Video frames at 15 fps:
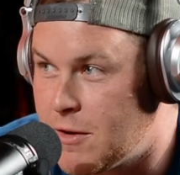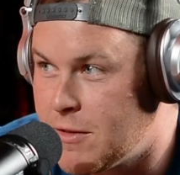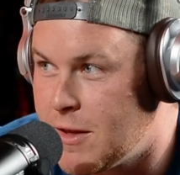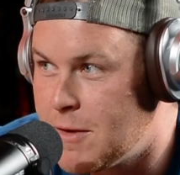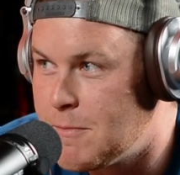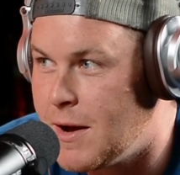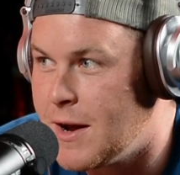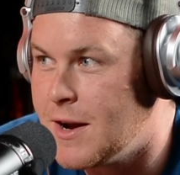
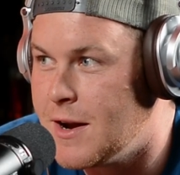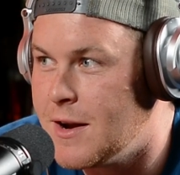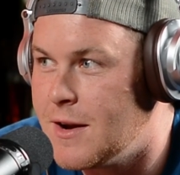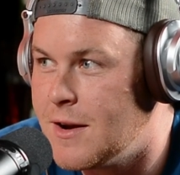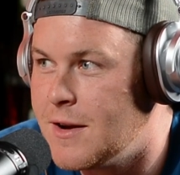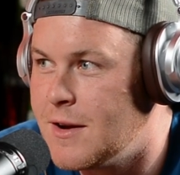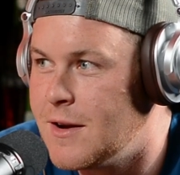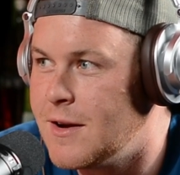than my
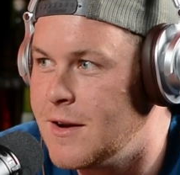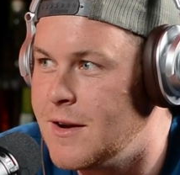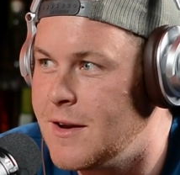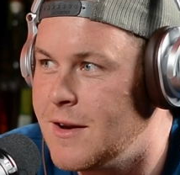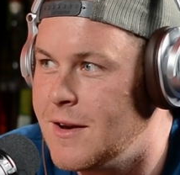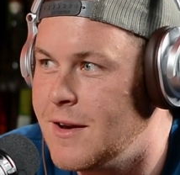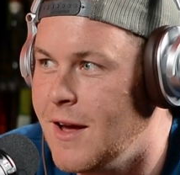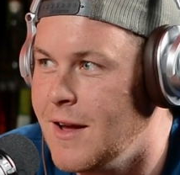
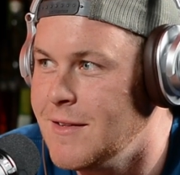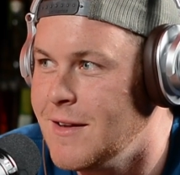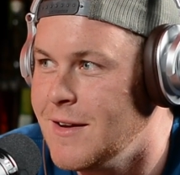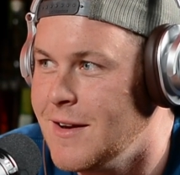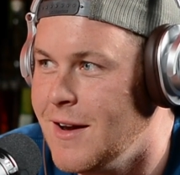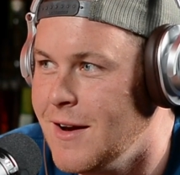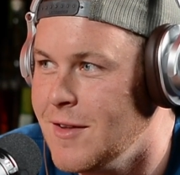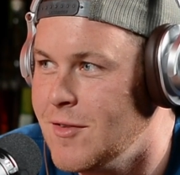
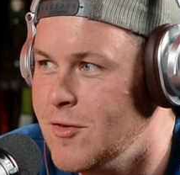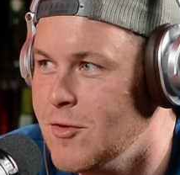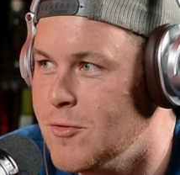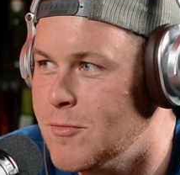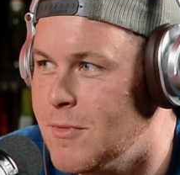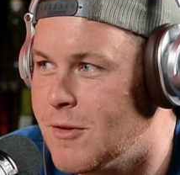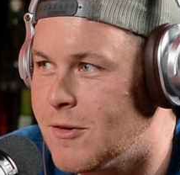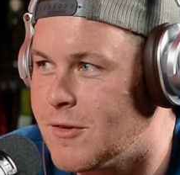1992
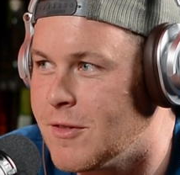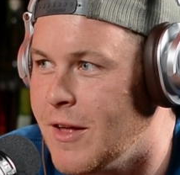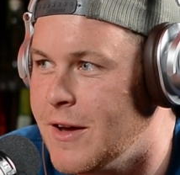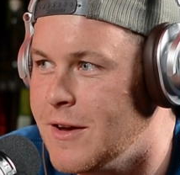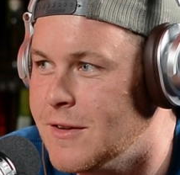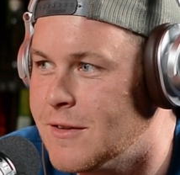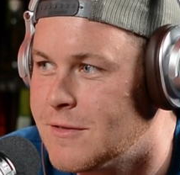Miller Lite.